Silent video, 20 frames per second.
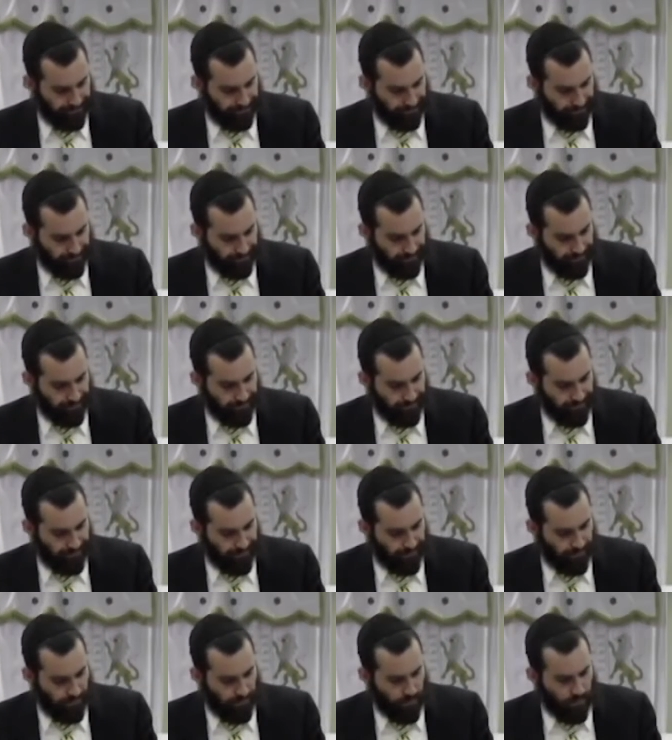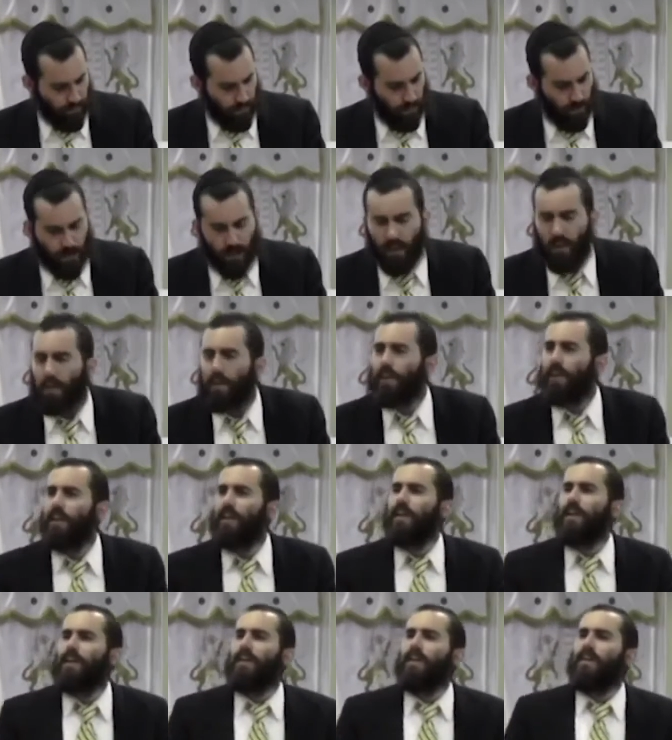
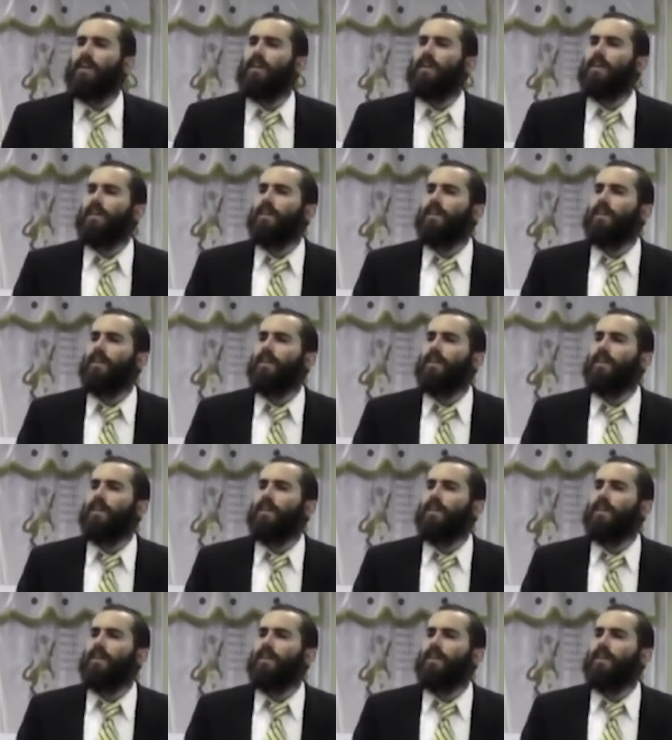(no one is talking)